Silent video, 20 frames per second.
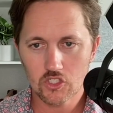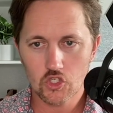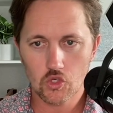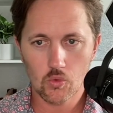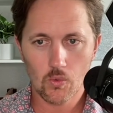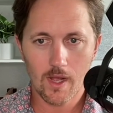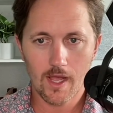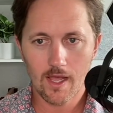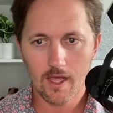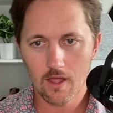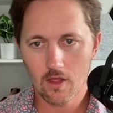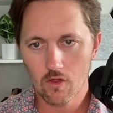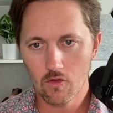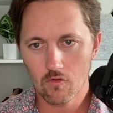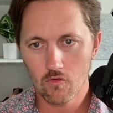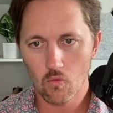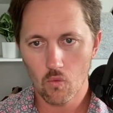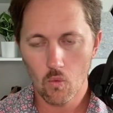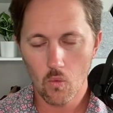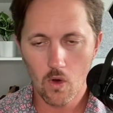
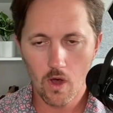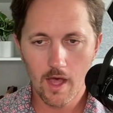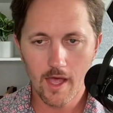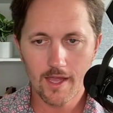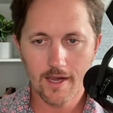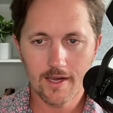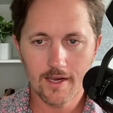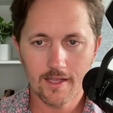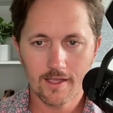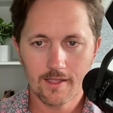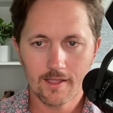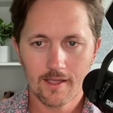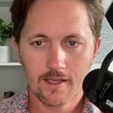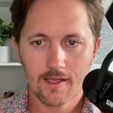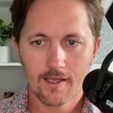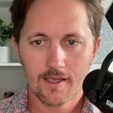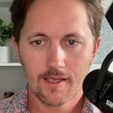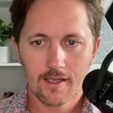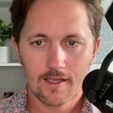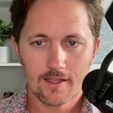12, 1.
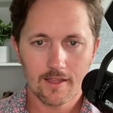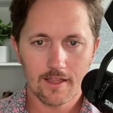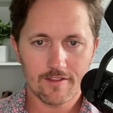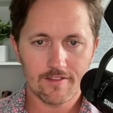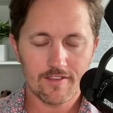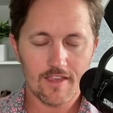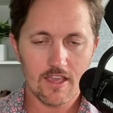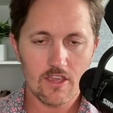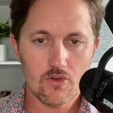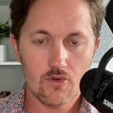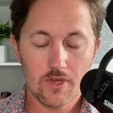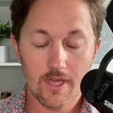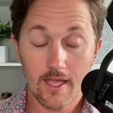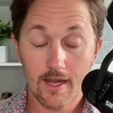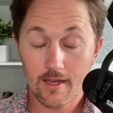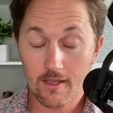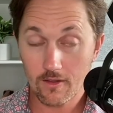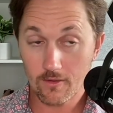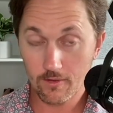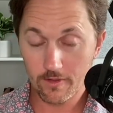Let's say
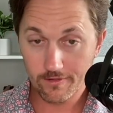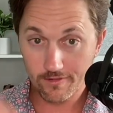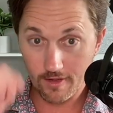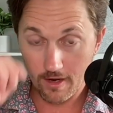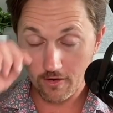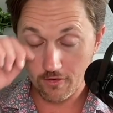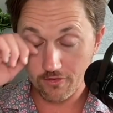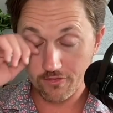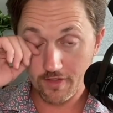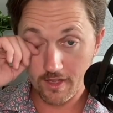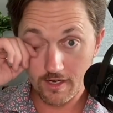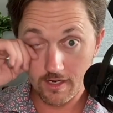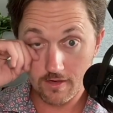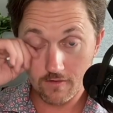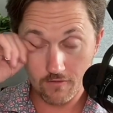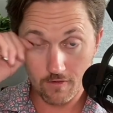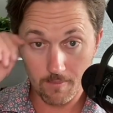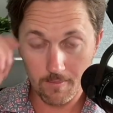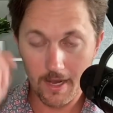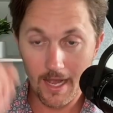you're studying
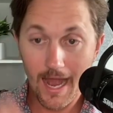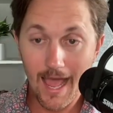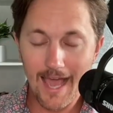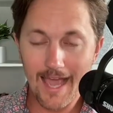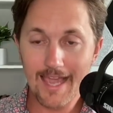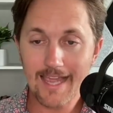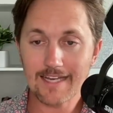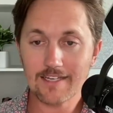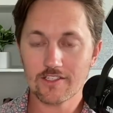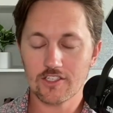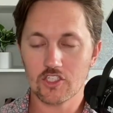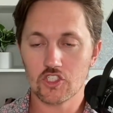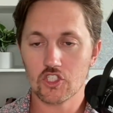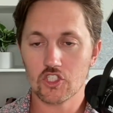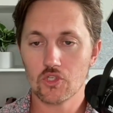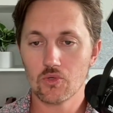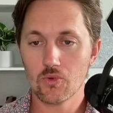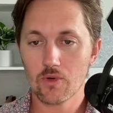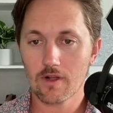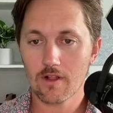from 9 to
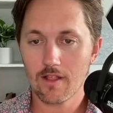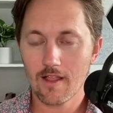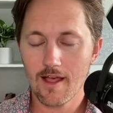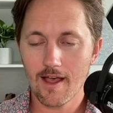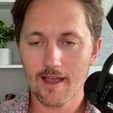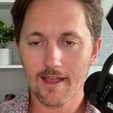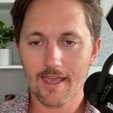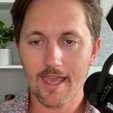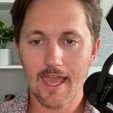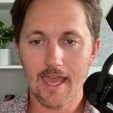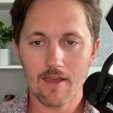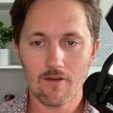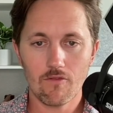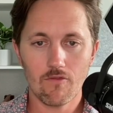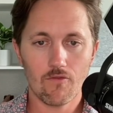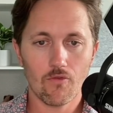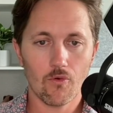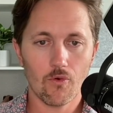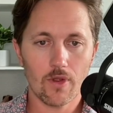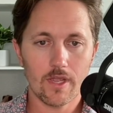2 o'clock
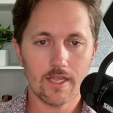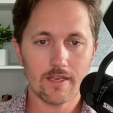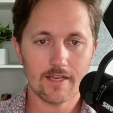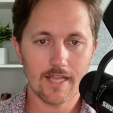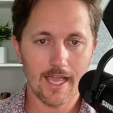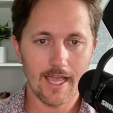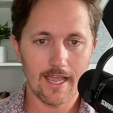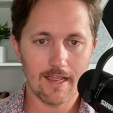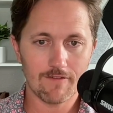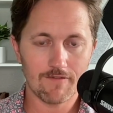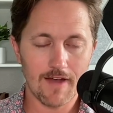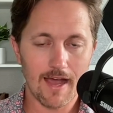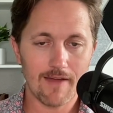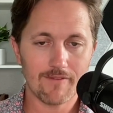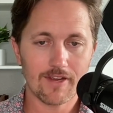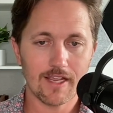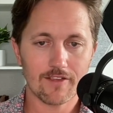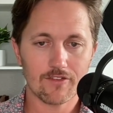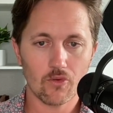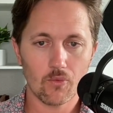every day, 5
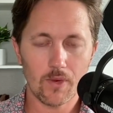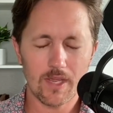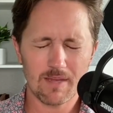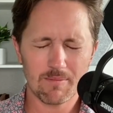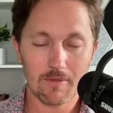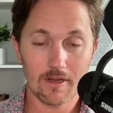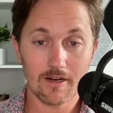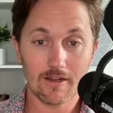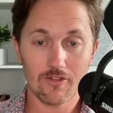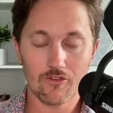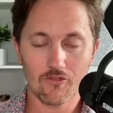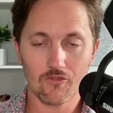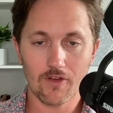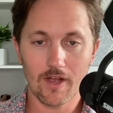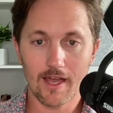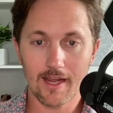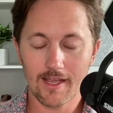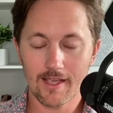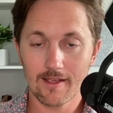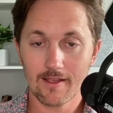days a week, Monday through
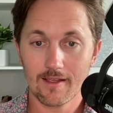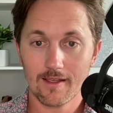Friday,